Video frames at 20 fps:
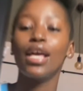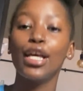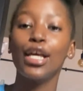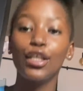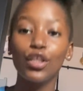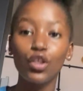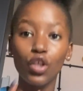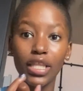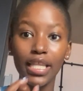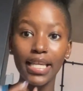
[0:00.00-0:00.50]

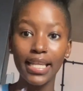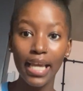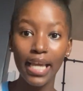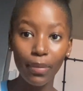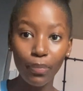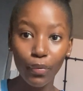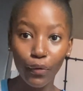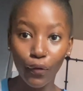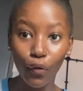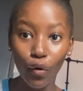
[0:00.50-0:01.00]
So the night
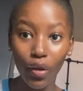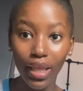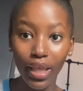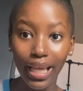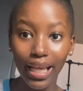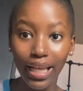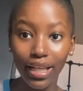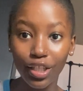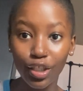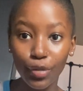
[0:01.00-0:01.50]
before the
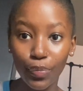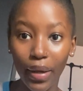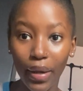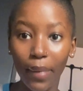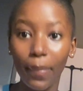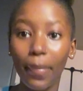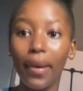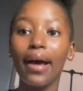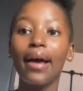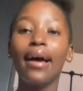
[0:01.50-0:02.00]
English
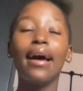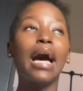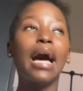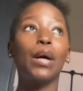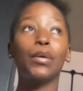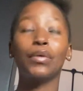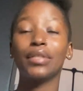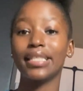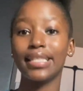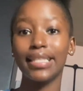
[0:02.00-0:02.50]
paper, I
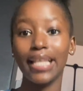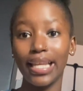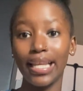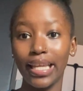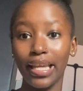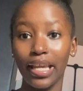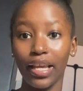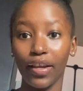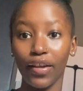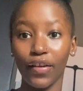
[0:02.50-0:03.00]
was
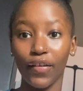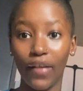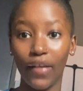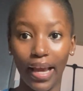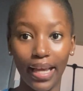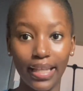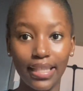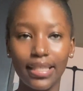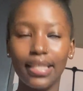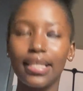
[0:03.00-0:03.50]
studying,
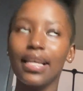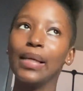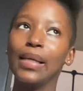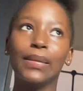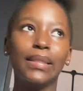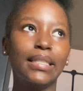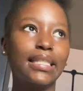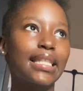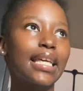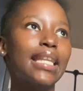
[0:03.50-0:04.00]
right? I
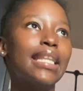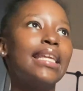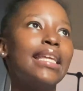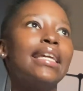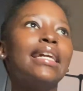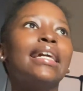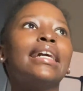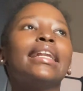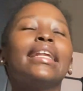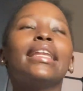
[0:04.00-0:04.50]
was
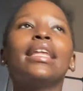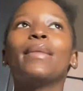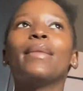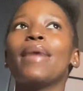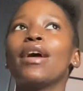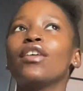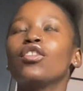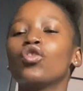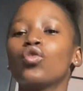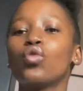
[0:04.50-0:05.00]
studying, reading
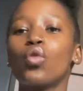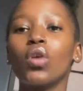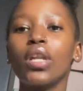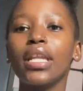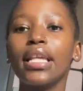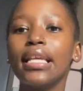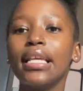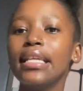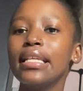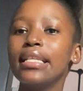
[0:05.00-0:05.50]
my
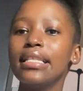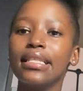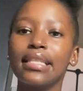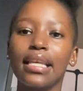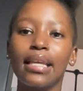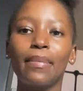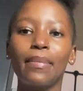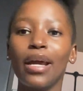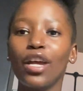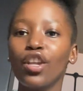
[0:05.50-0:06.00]
stories
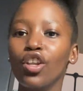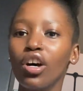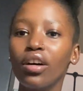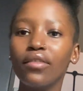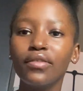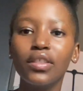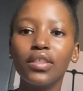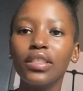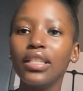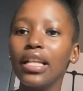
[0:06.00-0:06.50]
and my
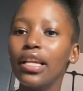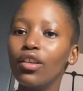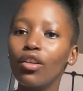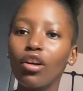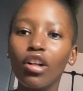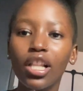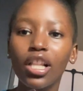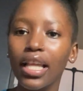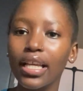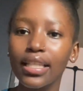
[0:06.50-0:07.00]
novel and
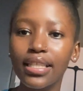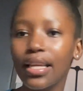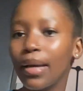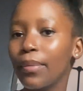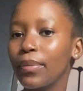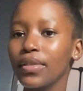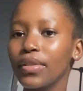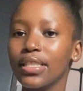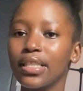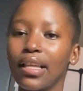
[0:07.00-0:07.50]
all that
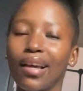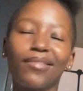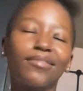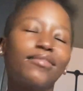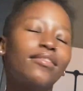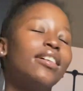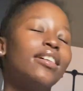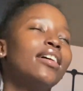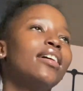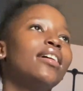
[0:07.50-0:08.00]
type of stuff.
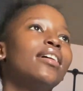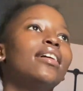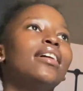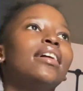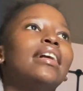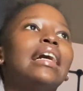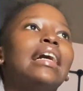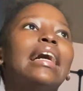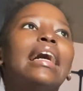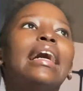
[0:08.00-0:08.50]

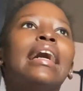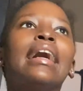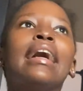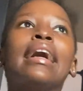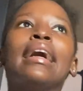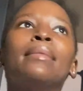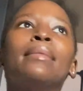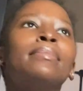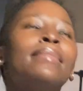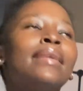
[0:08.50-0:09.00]

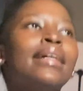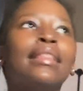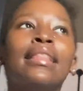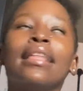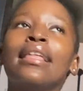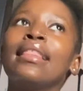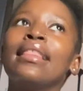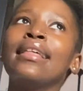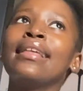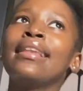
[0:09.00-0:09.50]
And
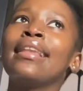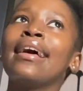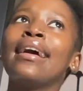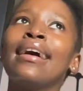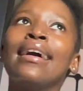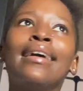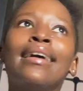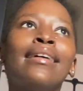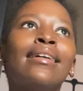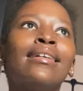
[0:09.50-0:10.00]
then
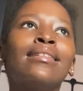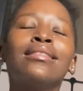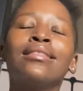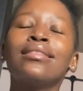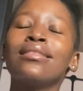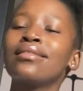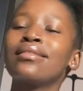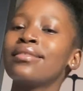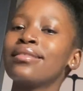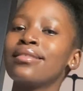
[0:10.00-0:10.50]
I had
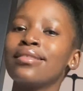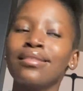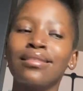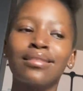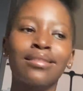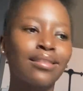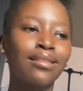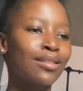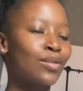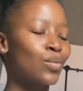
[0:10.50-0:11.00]

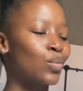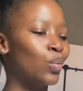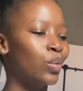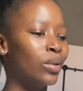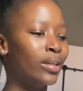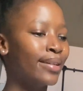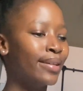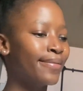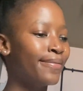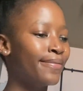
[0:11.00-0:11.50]
this
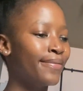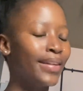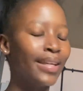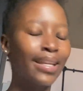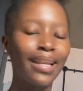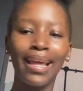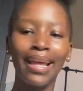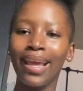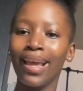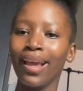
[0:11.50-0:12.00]
weird
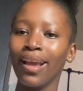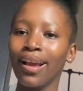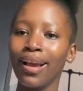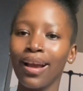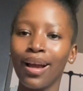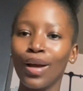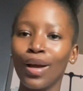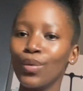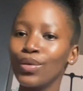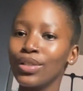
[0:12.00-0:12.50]
feeling.
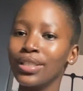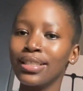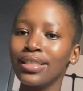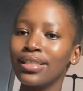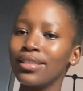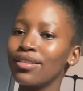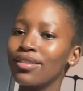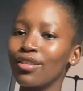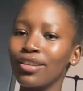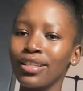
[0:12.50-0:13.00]
I was
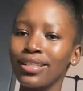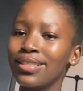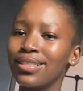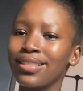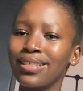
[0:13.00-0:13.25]
just not